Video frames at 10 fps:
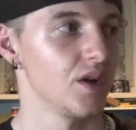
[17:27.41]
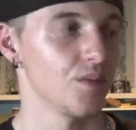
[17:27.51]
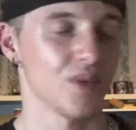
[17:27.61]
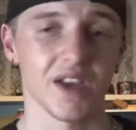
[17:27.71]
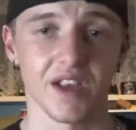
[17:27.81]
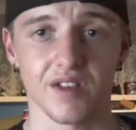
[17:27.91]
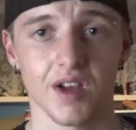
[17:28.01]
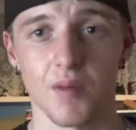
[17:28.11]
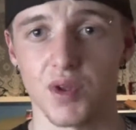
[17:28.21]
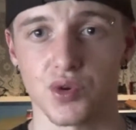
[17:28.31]
Please
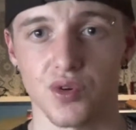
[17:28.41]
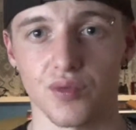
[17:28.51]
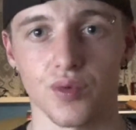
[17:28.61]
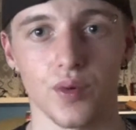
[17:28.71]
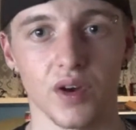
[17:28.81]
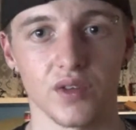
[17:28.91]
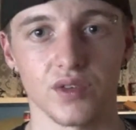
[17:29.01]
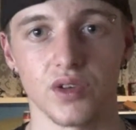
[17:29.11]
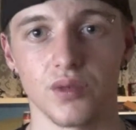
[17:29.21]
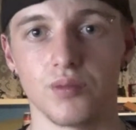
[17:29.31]
come and join for when I
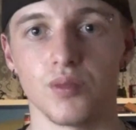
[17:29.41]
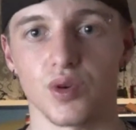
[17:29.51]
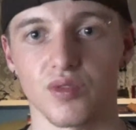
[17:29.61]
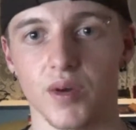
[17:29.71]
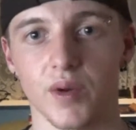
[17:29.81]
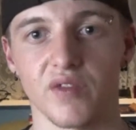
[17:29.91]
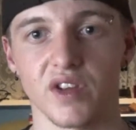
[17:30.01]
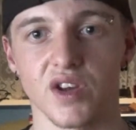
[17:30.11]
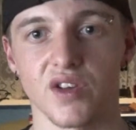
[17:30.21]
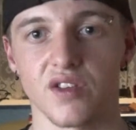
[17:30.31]
do model railway
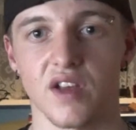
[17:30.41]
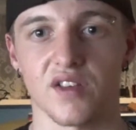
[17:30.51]
videos,